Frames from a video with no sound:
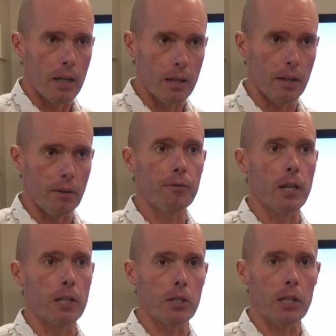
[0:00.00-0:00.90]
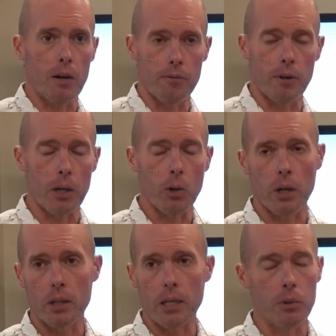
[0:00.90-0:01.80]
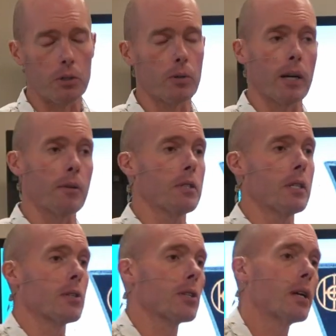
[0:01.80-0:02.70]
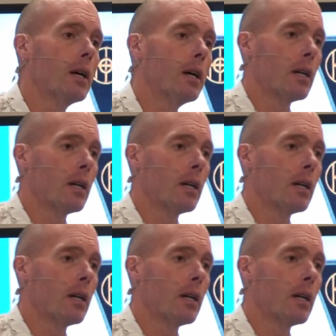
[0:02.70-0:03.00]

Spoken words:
and then fleshed out very quickly with draftees.